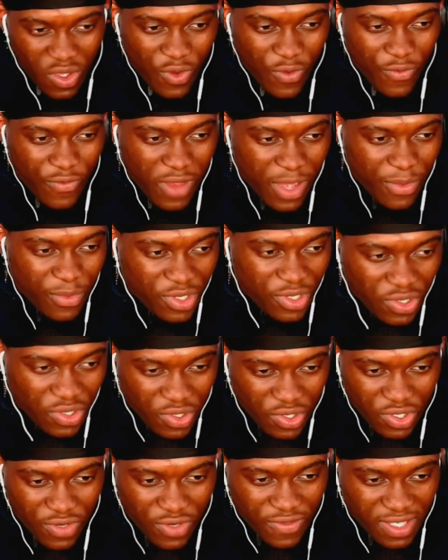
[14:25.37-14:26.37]
Well, I wish you
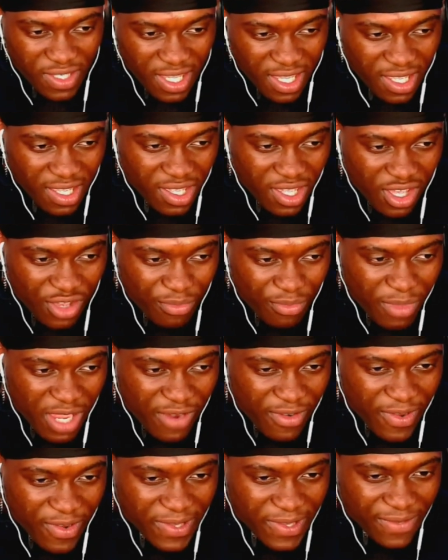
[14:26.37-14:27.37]
could have taken care of my
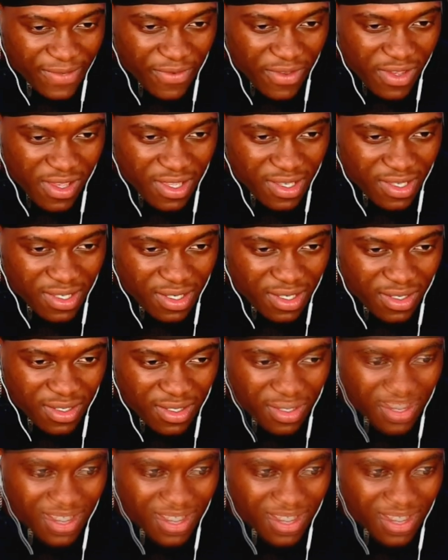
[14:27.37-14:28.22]
request first.